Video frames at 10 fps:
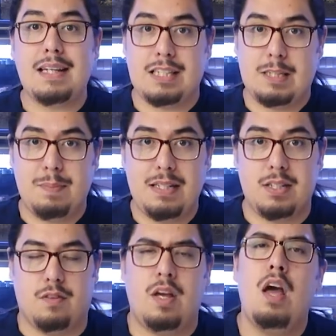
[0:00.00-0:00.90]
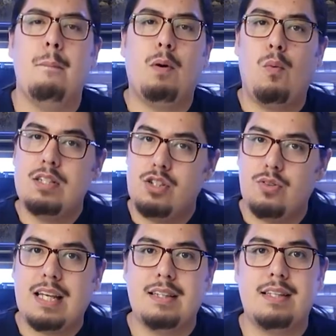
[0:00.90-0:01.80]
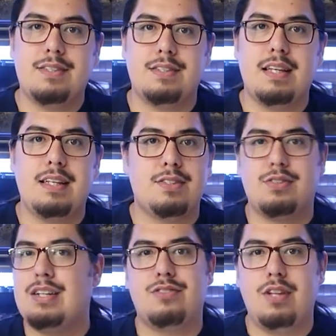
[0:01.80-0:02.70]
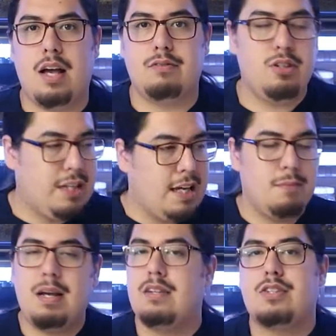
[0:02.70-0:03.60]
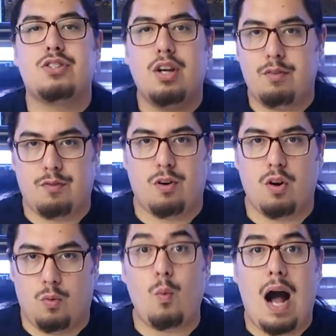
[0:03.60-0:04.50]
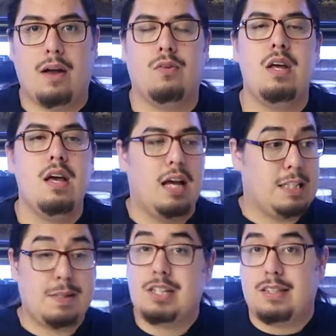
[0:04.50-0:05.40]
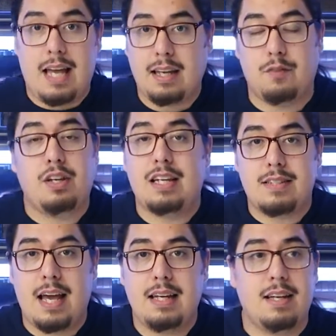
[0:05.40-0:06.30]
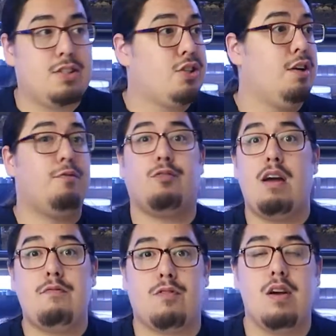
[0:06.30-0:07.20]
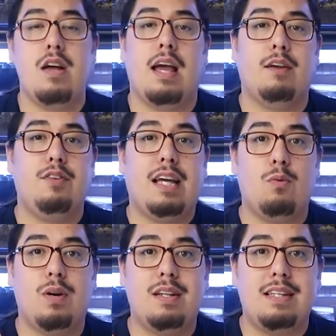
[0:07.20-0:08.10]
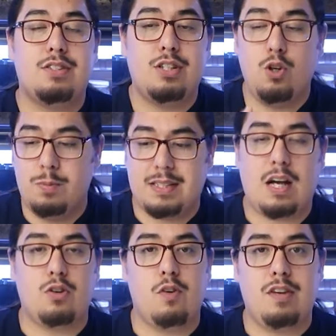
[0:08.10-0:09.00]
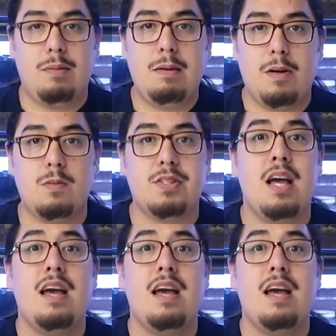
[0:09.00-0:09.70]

expensive. But once you get these things, it's done. You get them and it's good for a while. Especially the tank. If you get a tank, it's good forever. And if you get one of these tube style UVB bulbs,